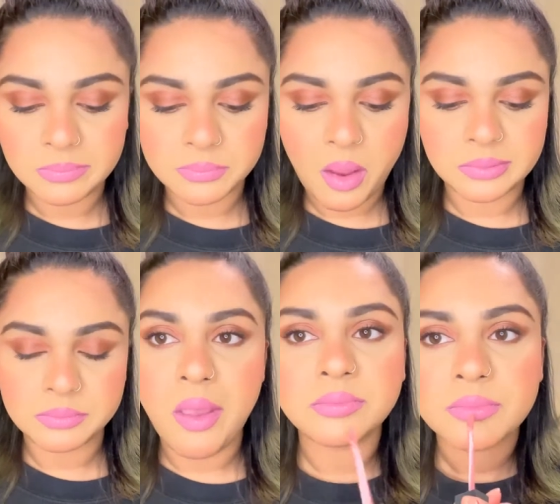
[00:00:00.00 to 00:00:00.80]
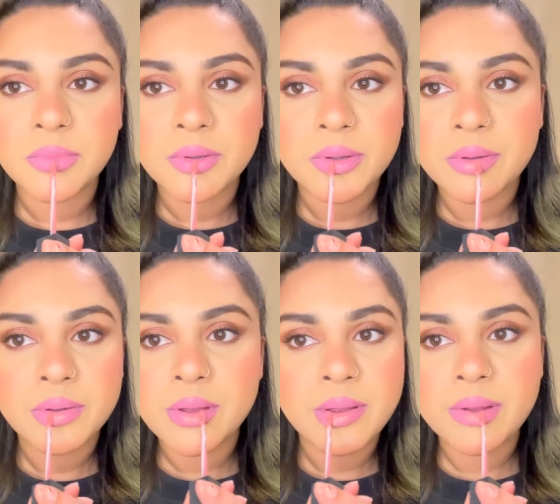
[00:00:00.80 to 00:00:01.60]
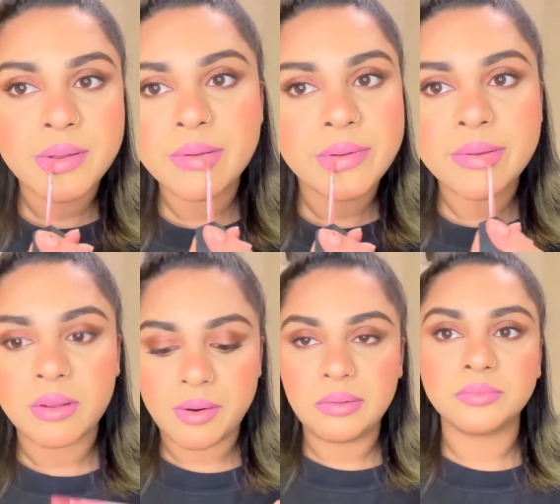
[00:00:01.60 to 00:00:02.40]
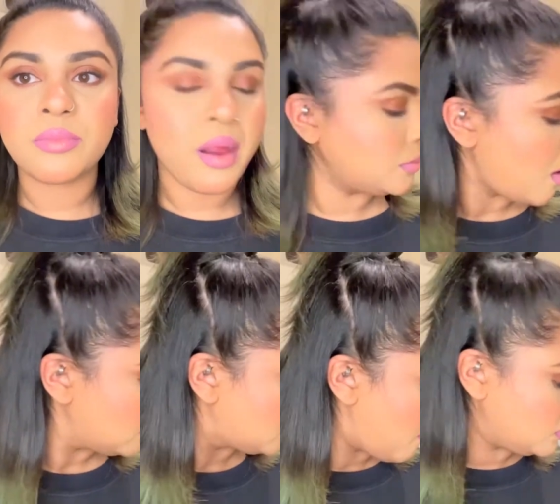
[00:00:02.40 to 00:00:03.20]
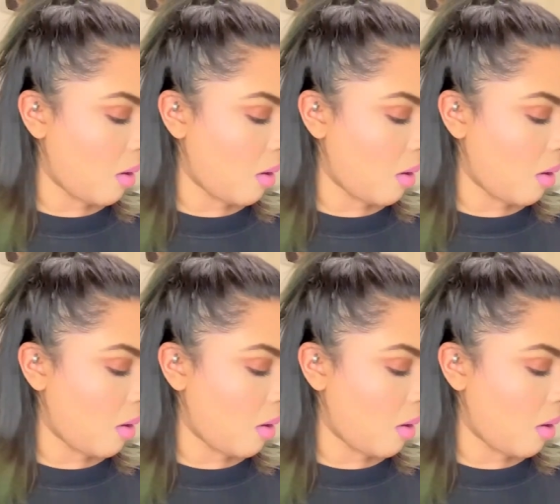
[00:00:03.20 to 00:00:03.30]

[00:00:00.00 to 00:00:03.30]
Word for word: one. Just going to put it at the bottom of my lip